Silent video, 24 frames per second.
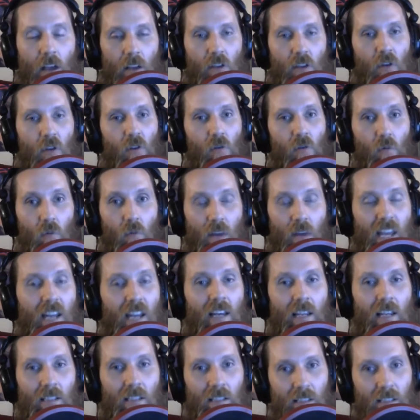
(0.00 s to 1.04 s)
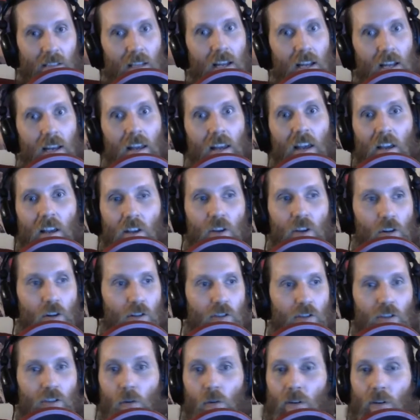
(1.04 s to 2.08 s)
Your weakness is that you're
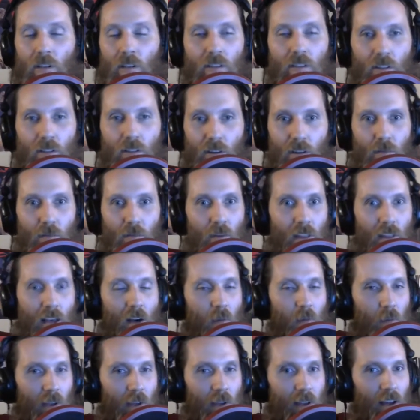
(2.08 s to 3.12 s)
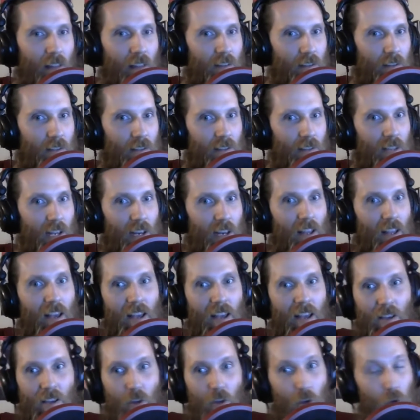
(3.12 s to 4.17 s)
so concerned with helping others that
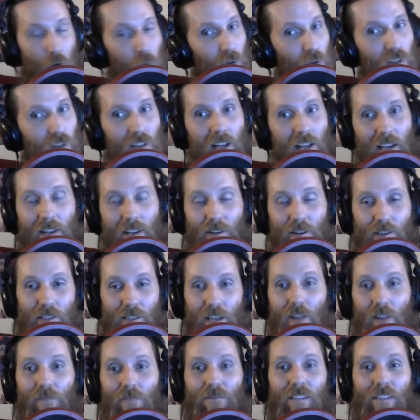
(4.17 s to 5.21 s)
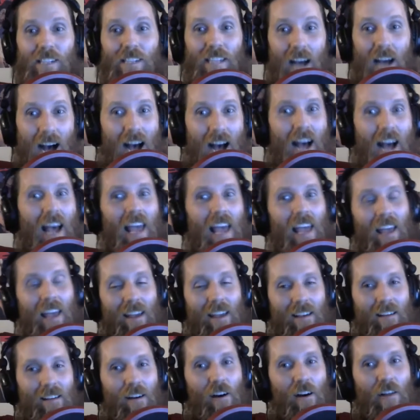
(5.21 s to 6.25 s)
you will let yourself die
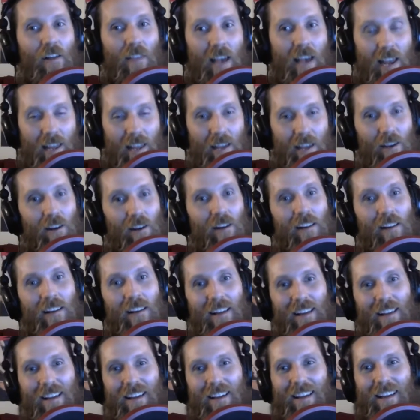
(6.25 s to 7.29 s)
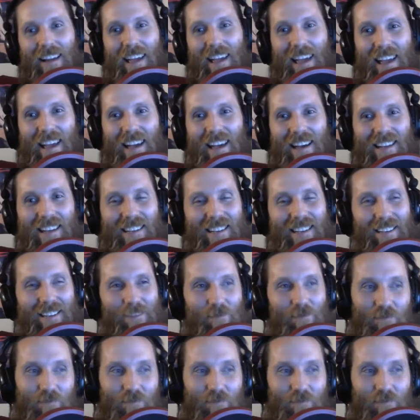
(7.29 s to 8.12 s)
on that hill. And